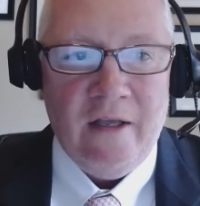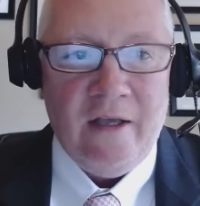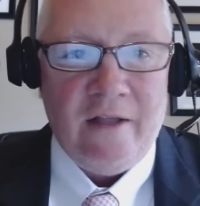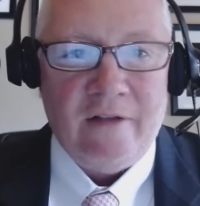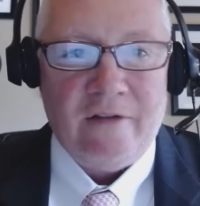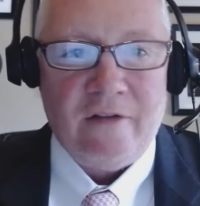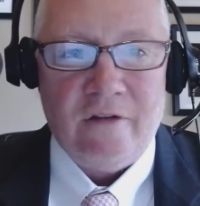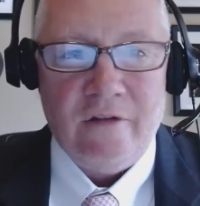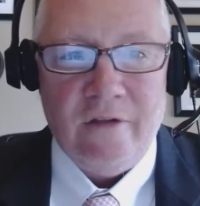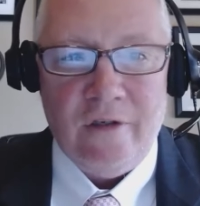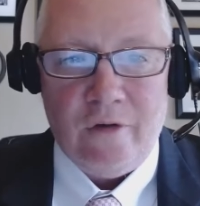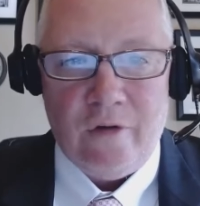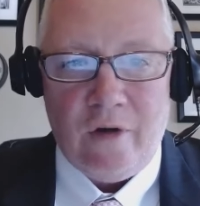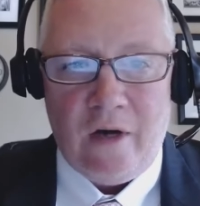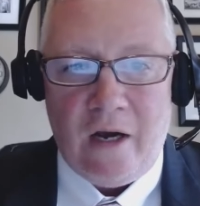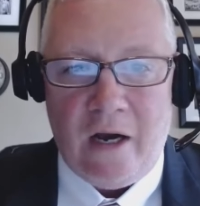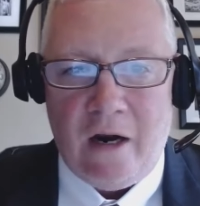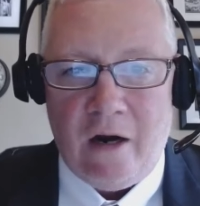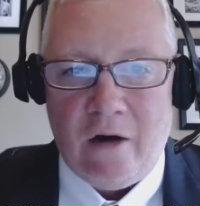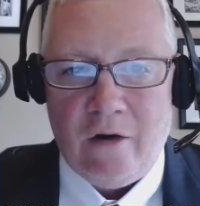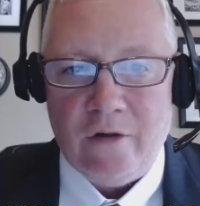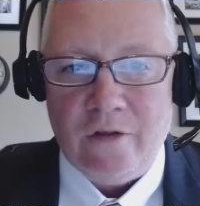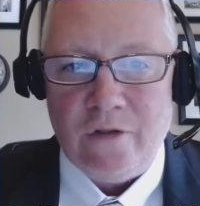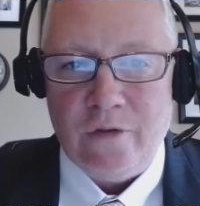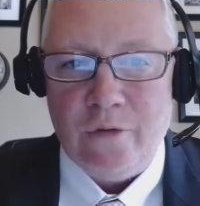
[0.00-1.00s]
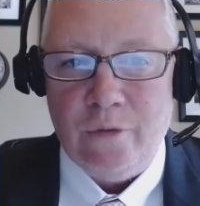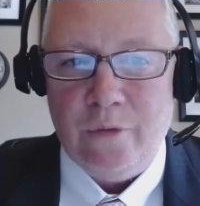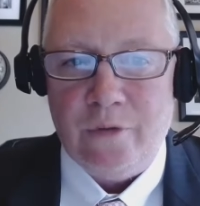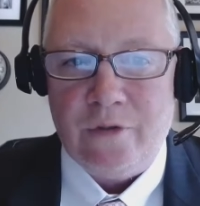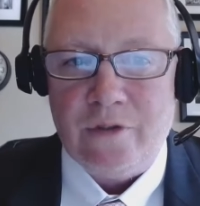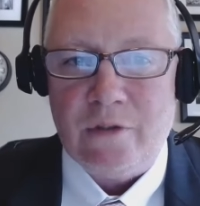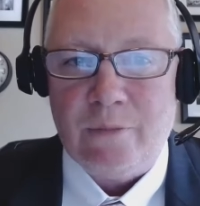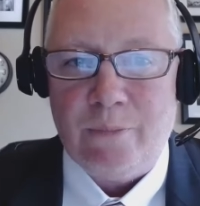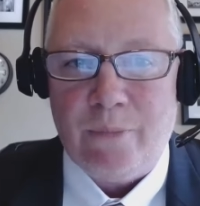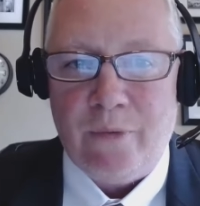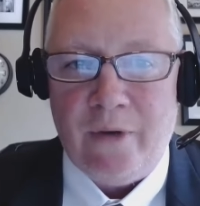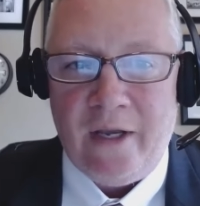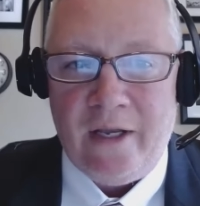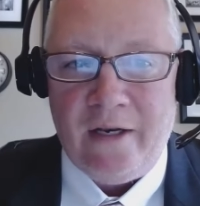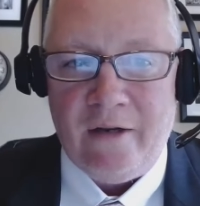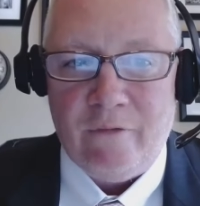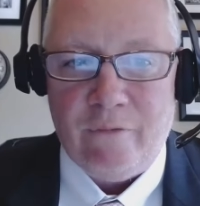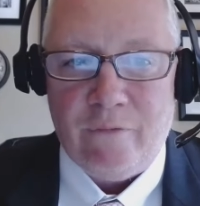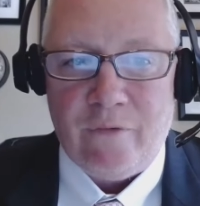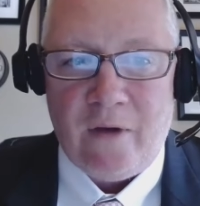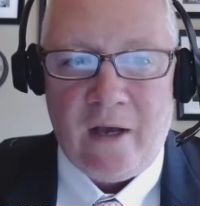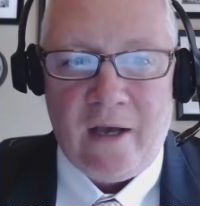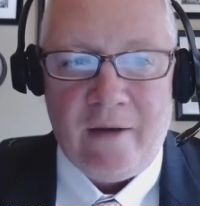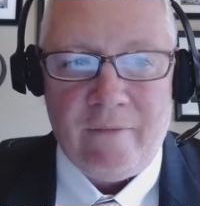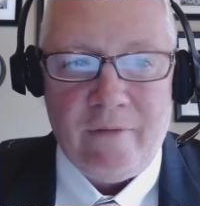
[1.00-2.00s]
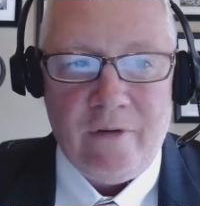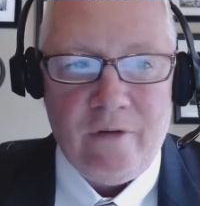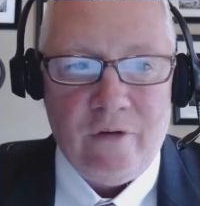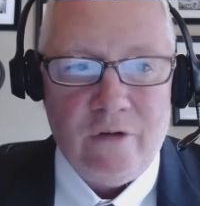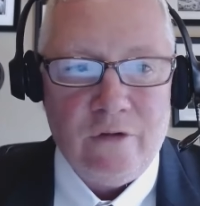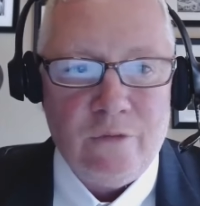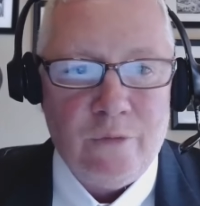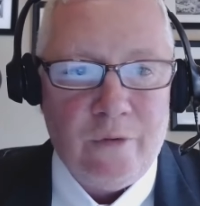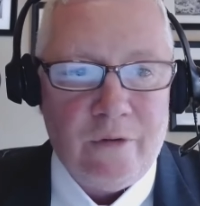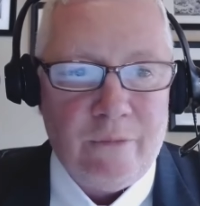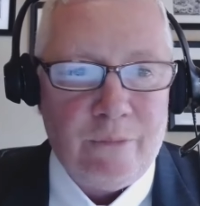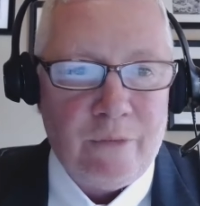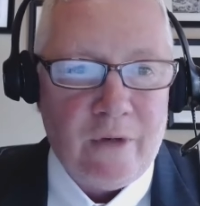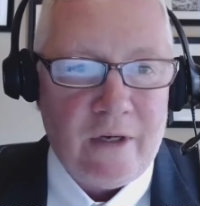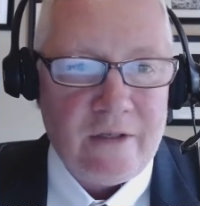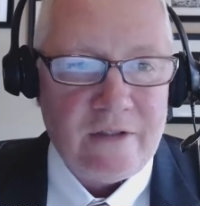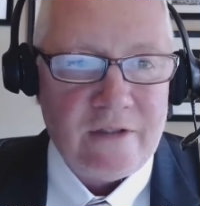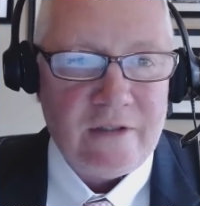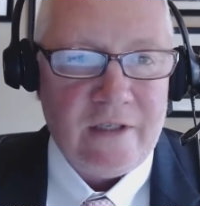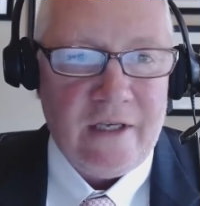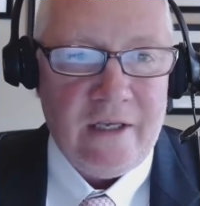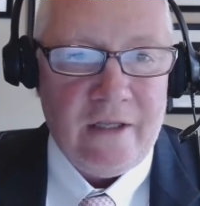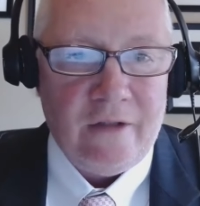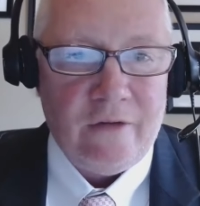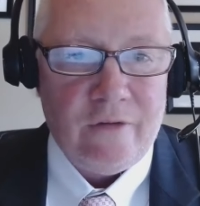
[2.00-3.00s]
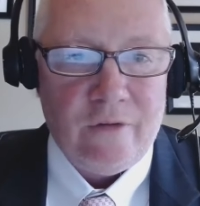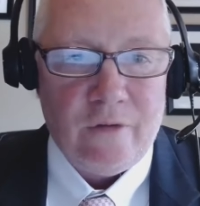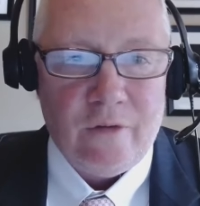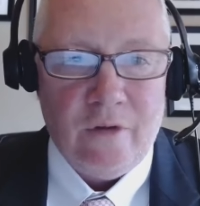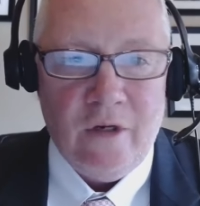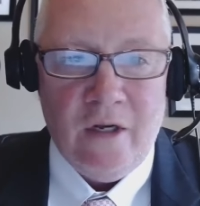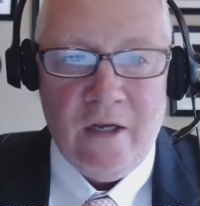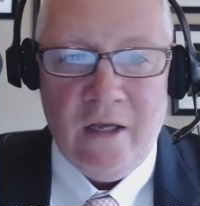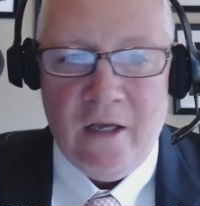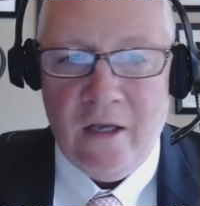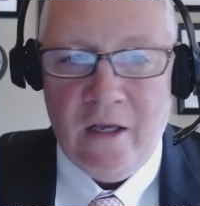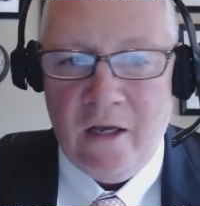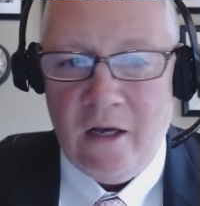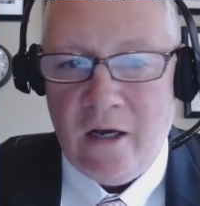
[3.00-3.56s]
It's a little hard to explain at 5 years with breast cancer.